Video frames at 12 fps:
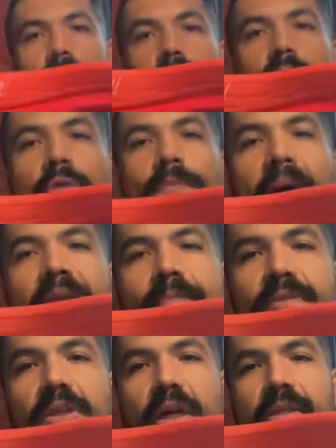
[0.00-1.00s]
You pack
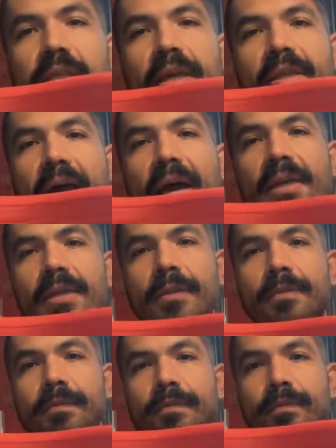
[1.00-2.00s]
them just like that,
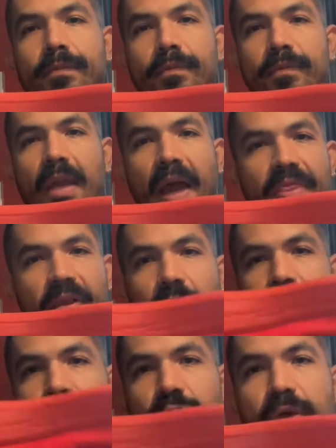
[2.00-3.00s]
and they're
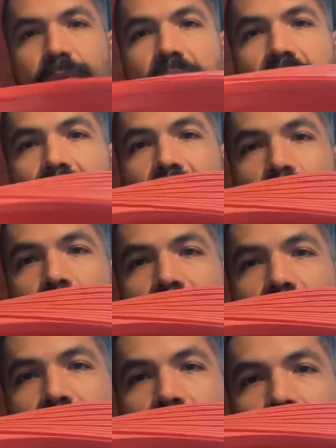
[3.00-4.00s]
extremely lightweight,